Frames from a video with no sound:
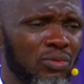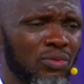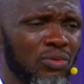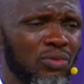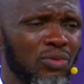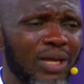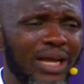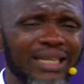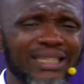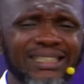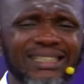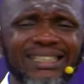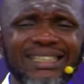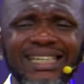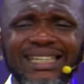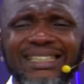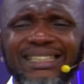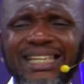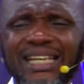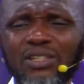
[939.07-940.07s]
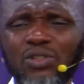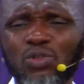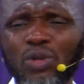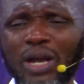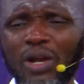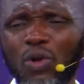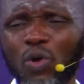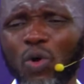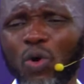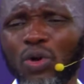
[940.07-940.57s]
You are addicted to
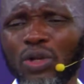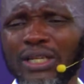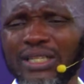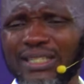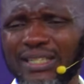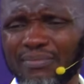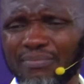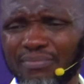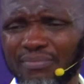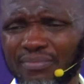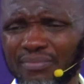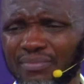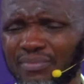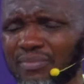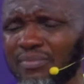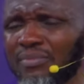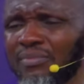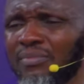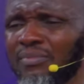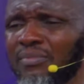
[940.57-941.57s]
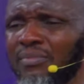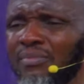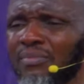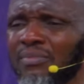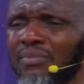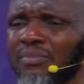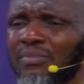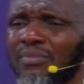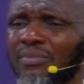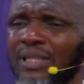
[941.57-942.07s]
alcoholism.
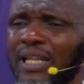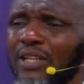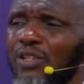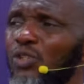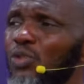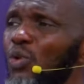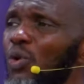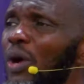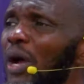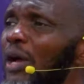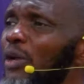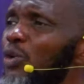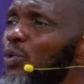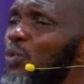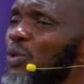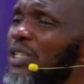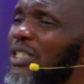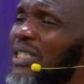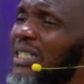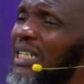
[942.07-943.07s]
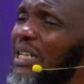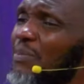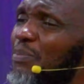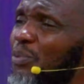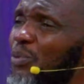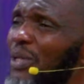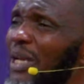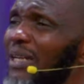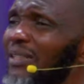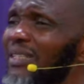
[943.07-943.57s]
There's no how you will sleep
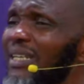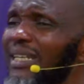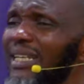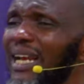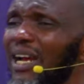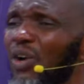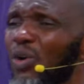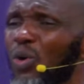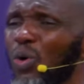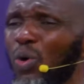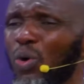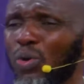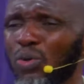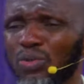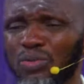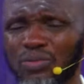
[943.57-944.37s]
without taking alcohol.